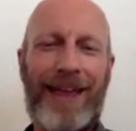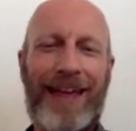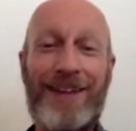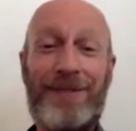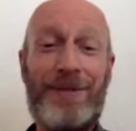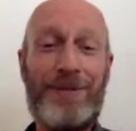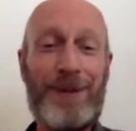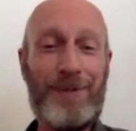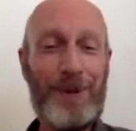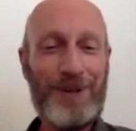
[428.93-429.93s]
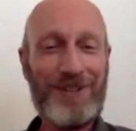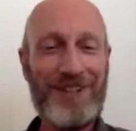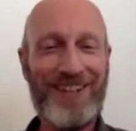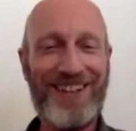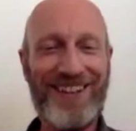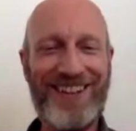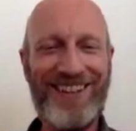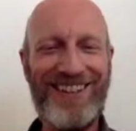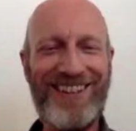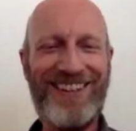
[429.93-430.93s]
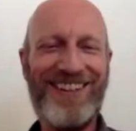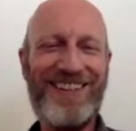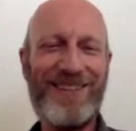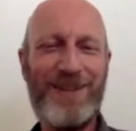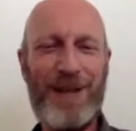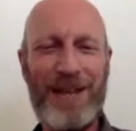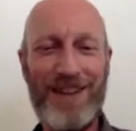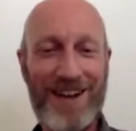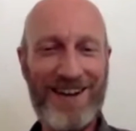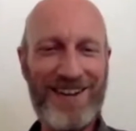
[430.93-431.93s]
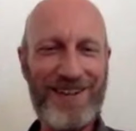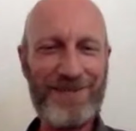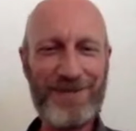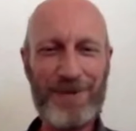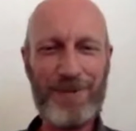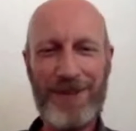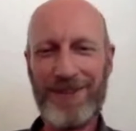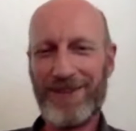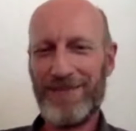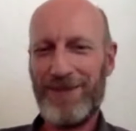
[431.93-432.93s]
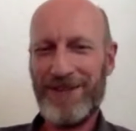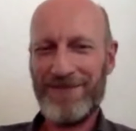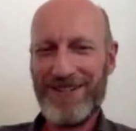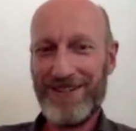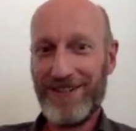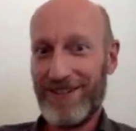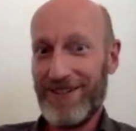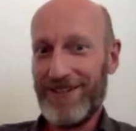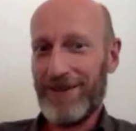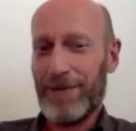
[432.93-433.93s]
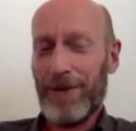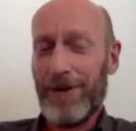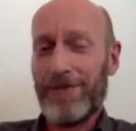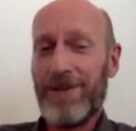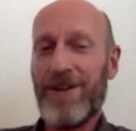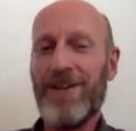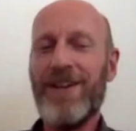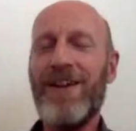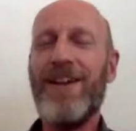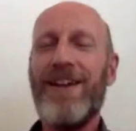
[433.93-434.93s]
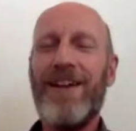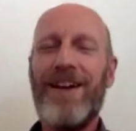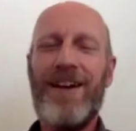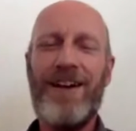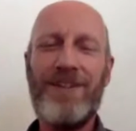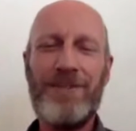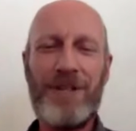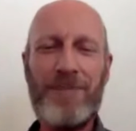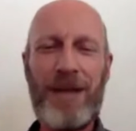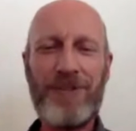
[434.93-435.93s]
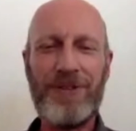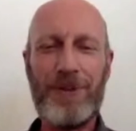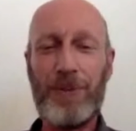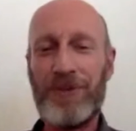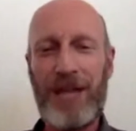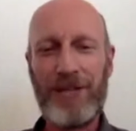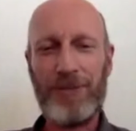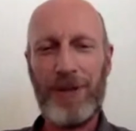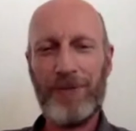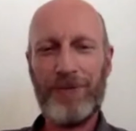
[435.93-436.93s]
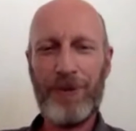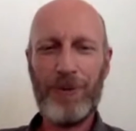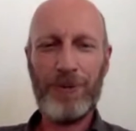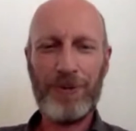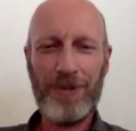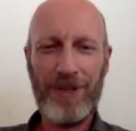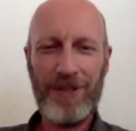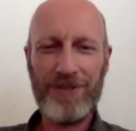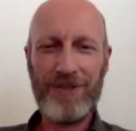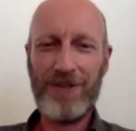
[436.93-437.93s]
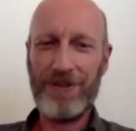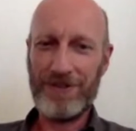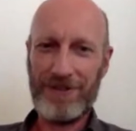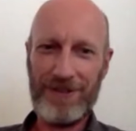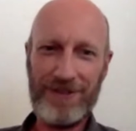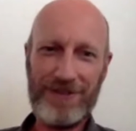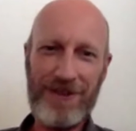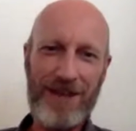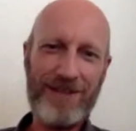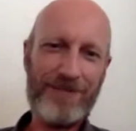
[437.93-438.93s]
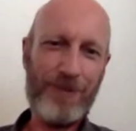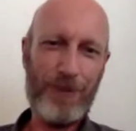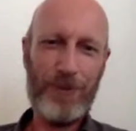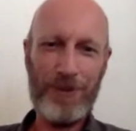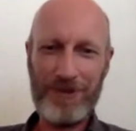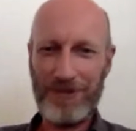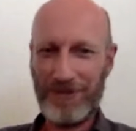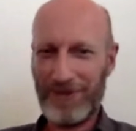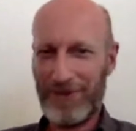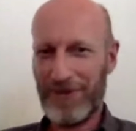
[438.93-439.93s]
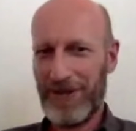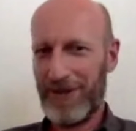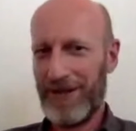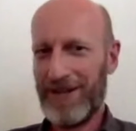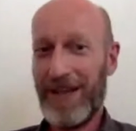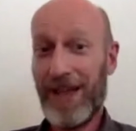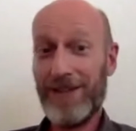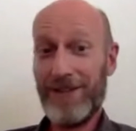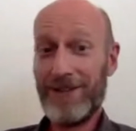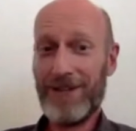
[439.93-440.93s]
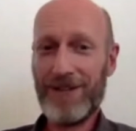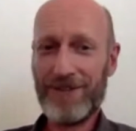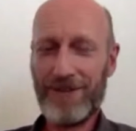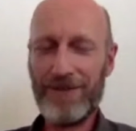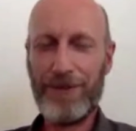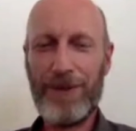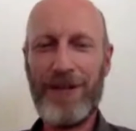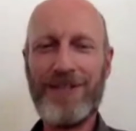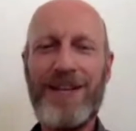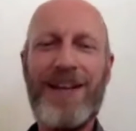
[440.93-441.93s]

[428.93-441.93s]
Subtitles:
And if you've been watching Eden live with me reading Eden by FREI, you can imagine that what next will unfold is not a straightforward story in any sense of the word.